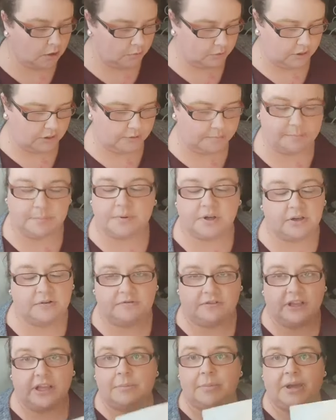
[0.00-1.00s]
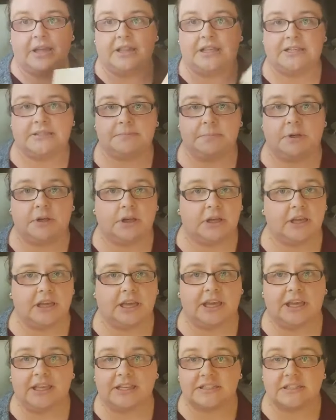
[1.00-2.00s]
Well, the good thing about this book,
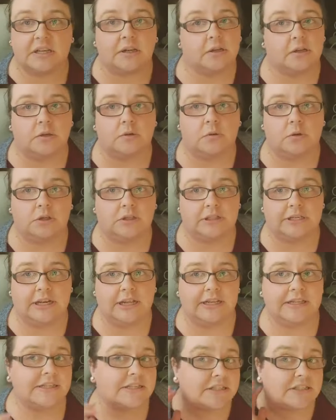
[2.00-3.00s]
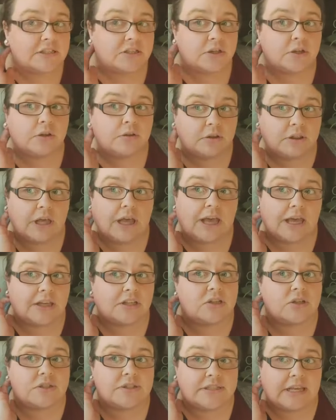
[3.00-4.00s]
it's colour coordinated to that
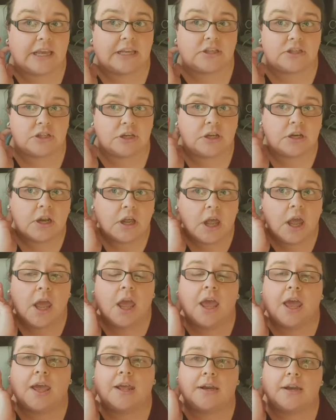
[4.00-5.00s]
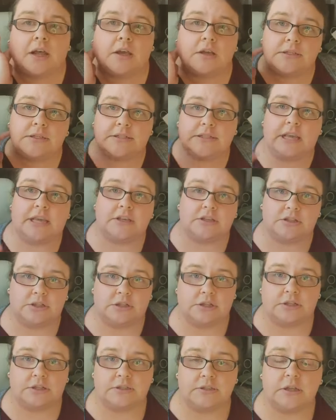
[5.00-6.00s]
actual section, and those
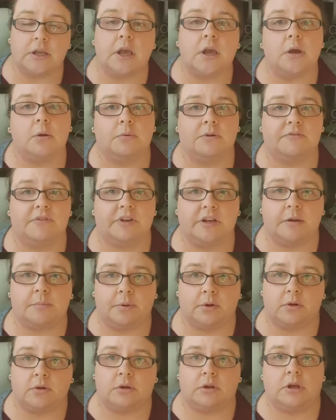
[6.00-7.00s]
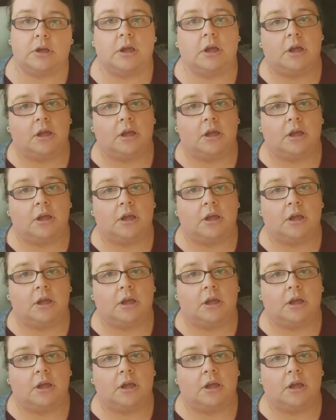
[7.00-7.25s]
sections within the book